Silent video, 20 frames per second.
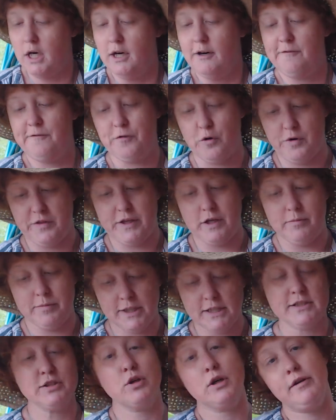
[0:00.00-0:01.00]
for the
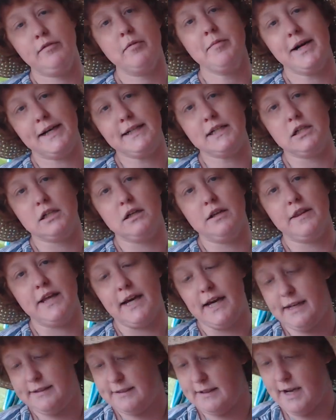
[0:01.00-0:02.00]
obligatory reminder
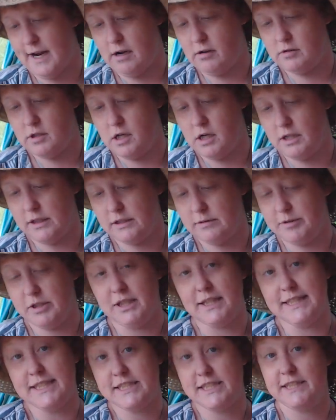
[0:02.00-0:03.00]
that outlawing the
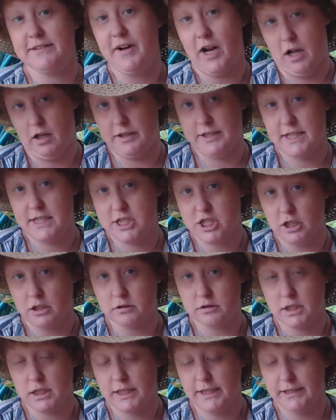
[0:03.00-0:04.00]
mutilation of healthy
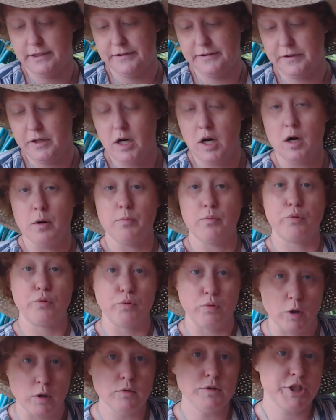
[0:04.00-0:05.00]
children is
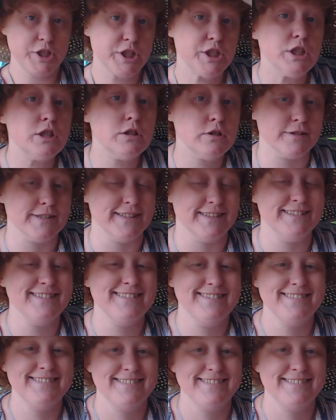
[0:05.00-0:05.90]
pro-children,